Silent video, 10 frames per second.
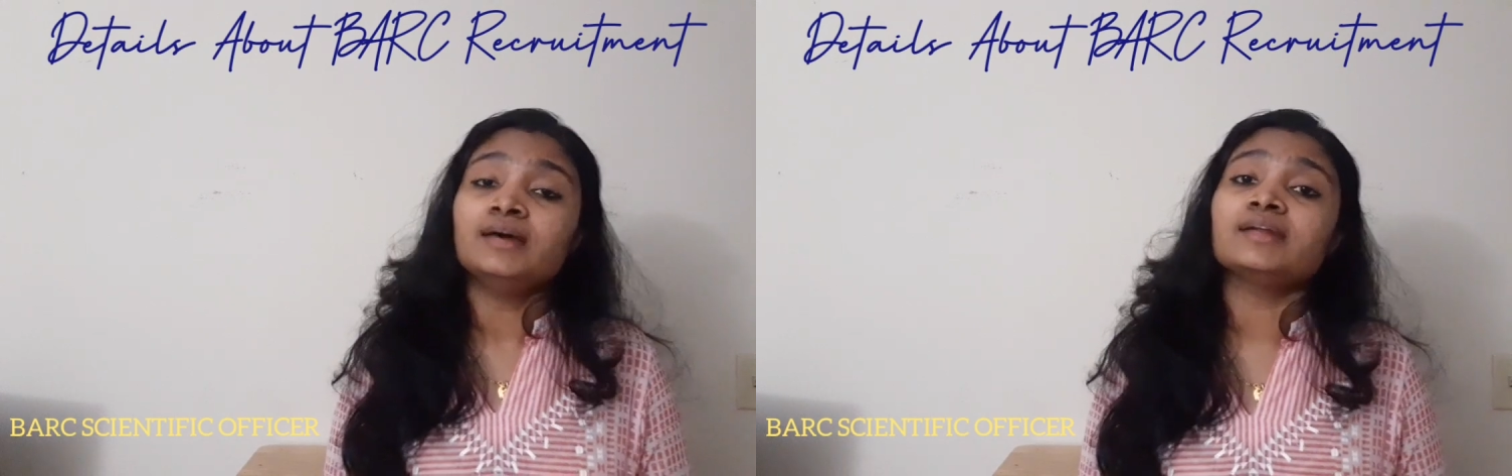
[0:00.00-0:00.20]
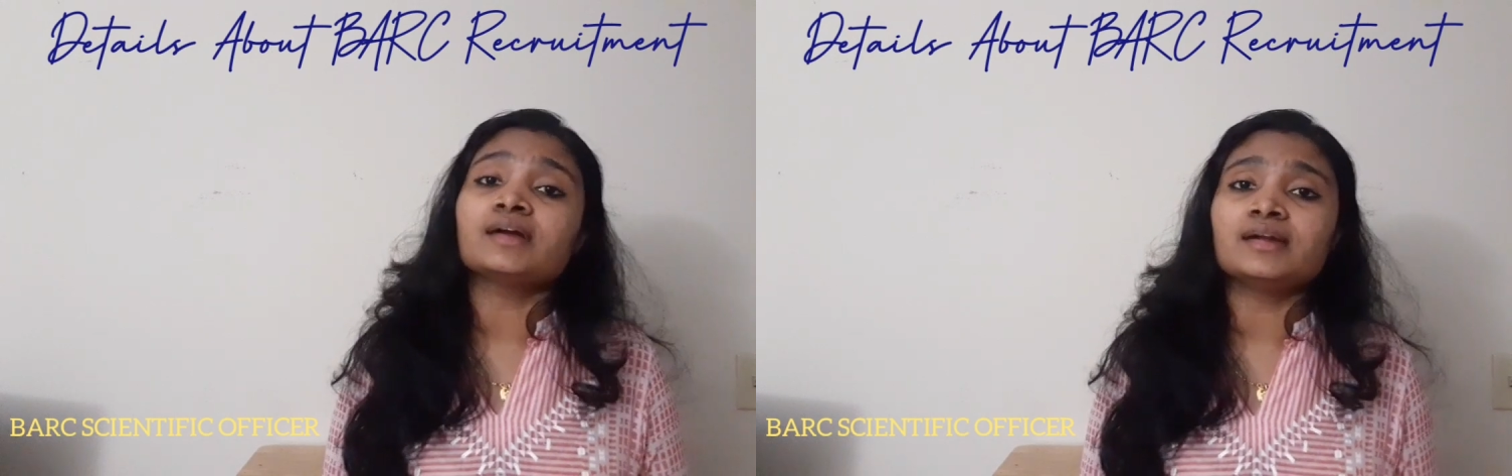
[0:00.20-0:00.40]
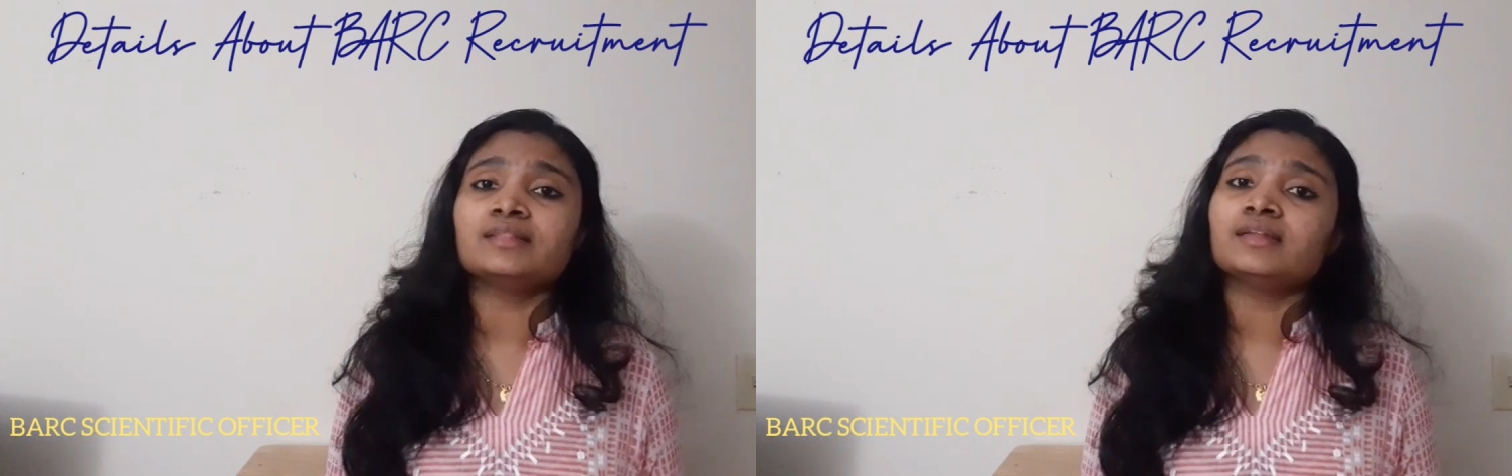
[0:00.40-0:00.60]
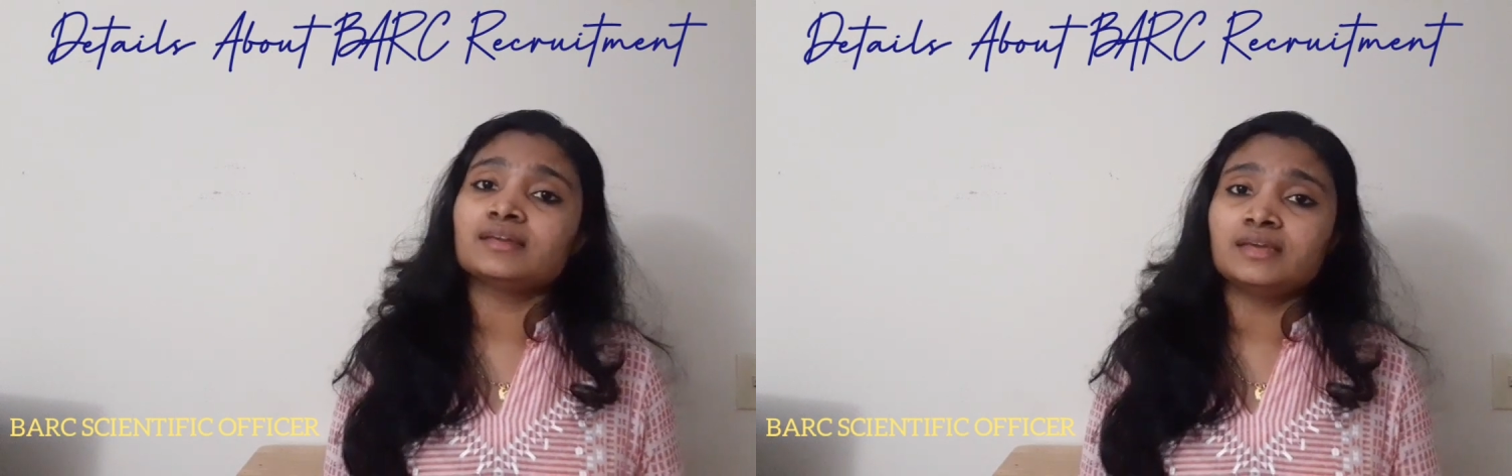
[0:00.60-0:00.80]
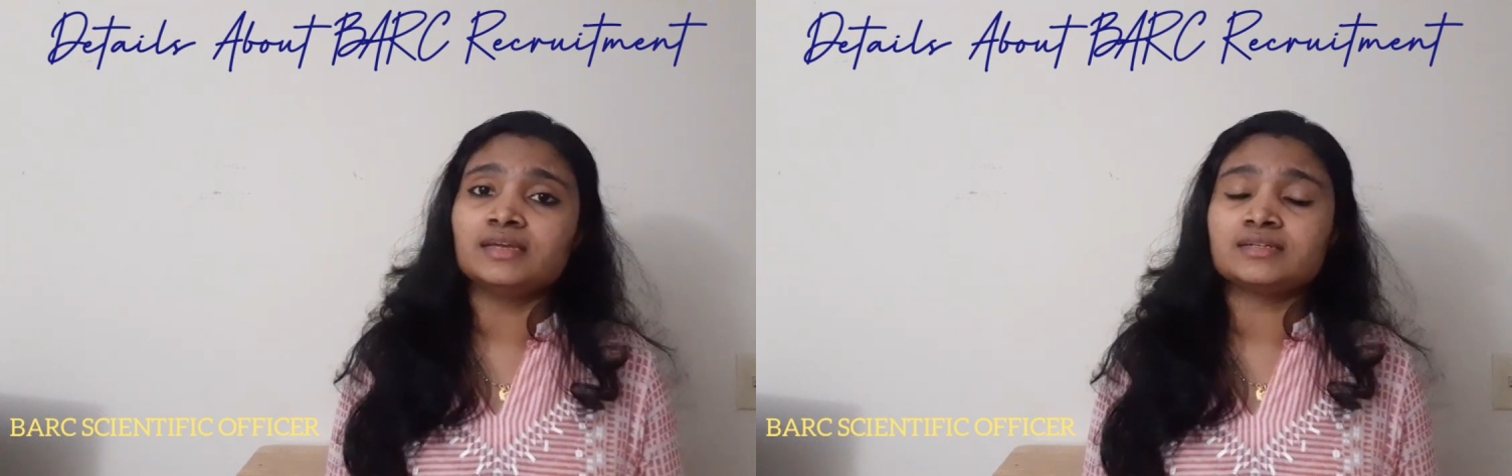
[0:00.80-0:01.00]
regarding the
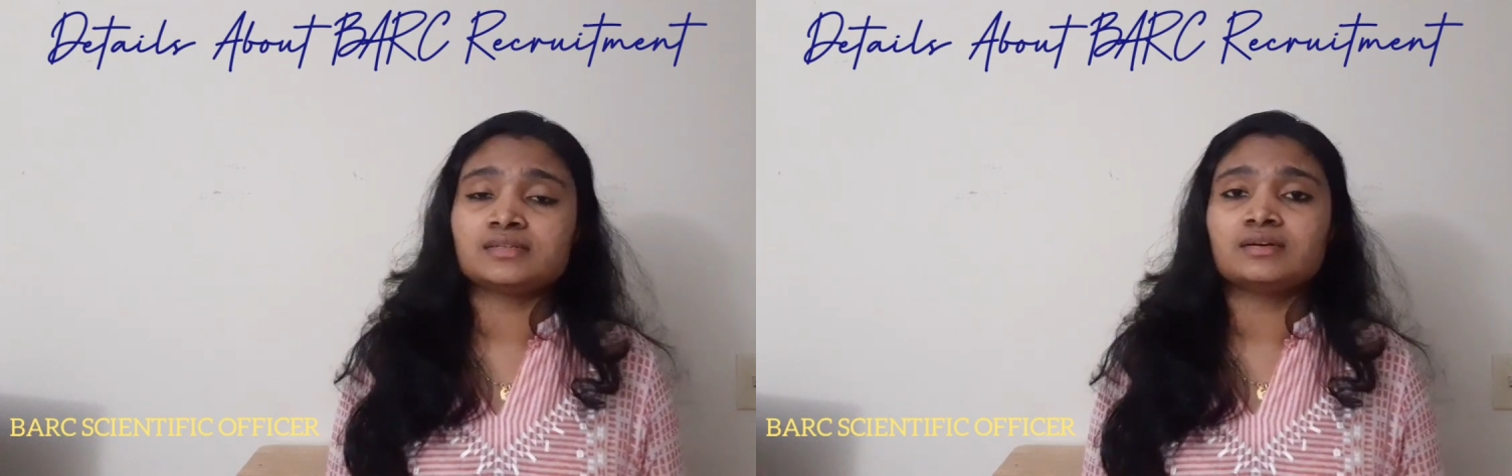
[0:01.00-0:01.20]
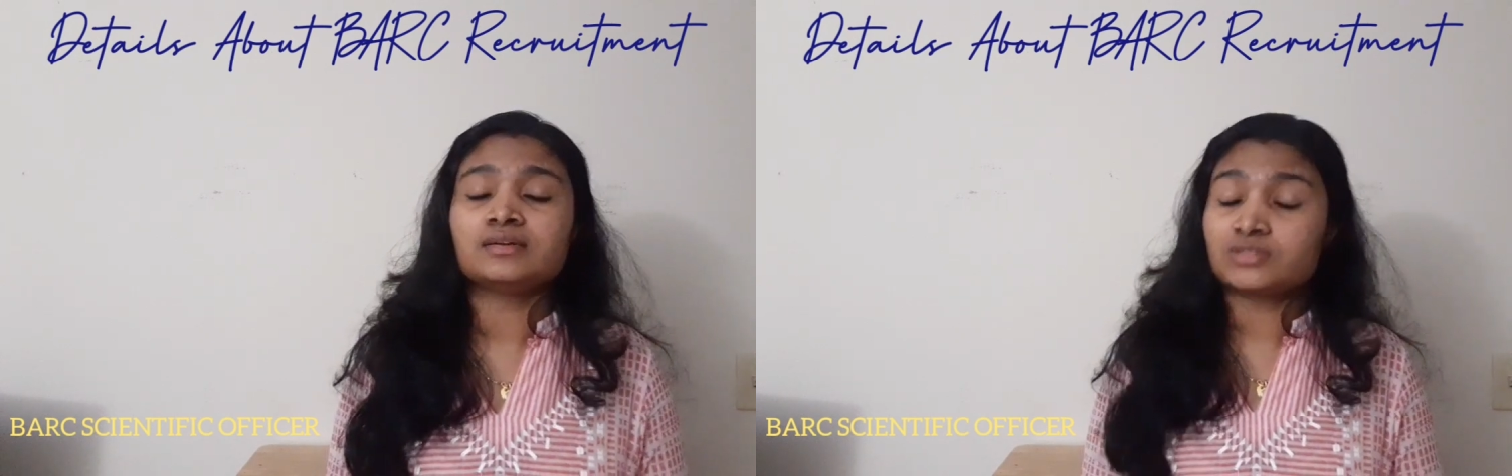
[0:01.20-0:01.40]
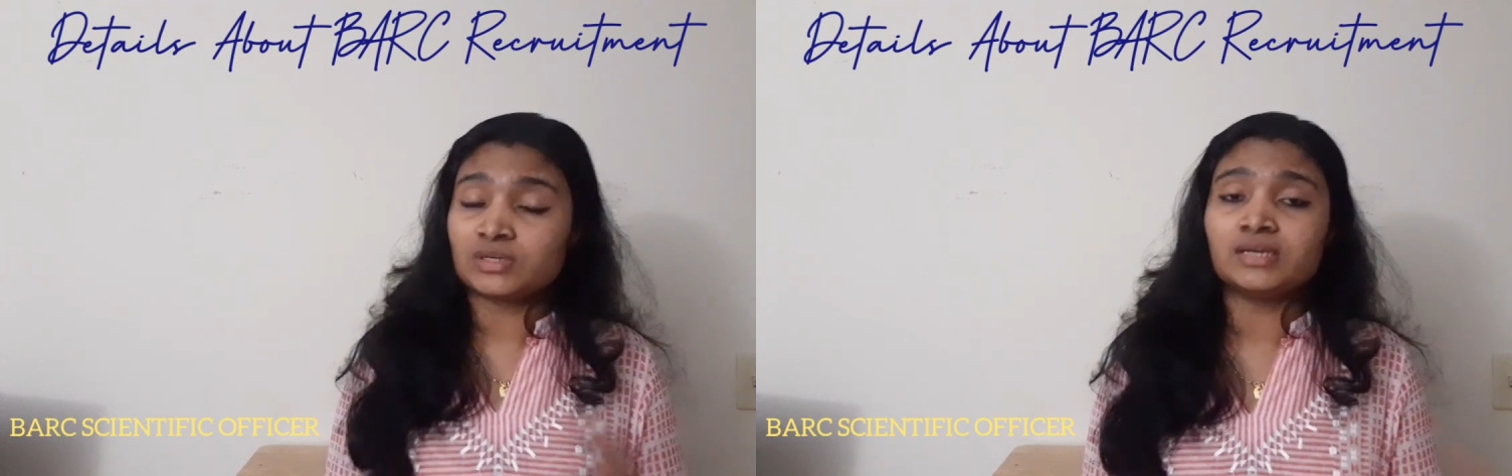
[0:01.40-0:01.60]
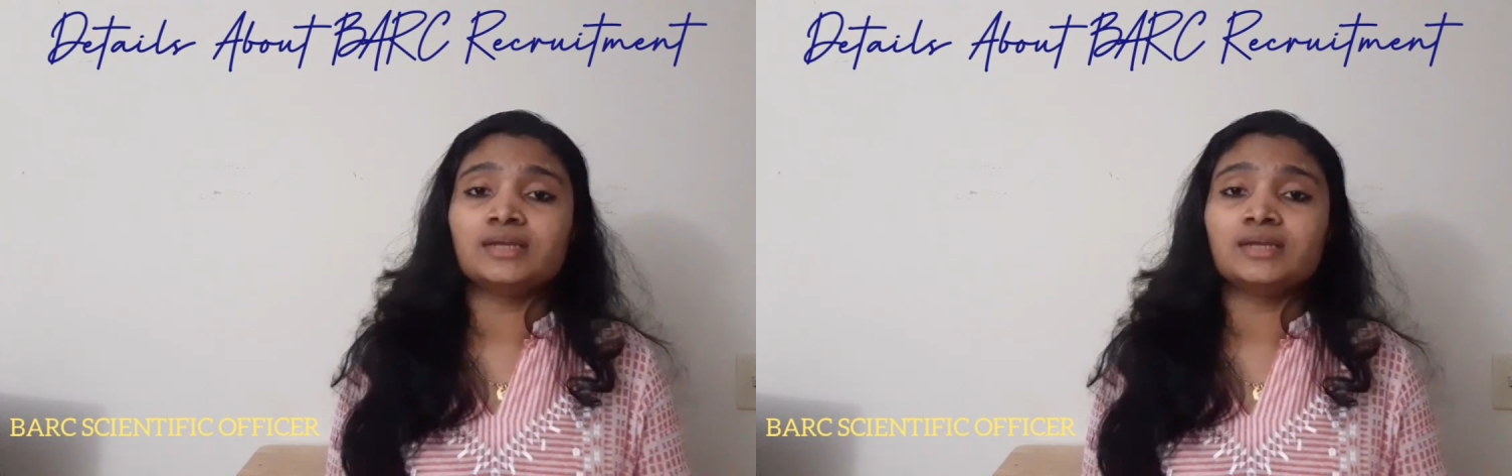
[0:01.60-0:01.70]
GATE, uh, sorry,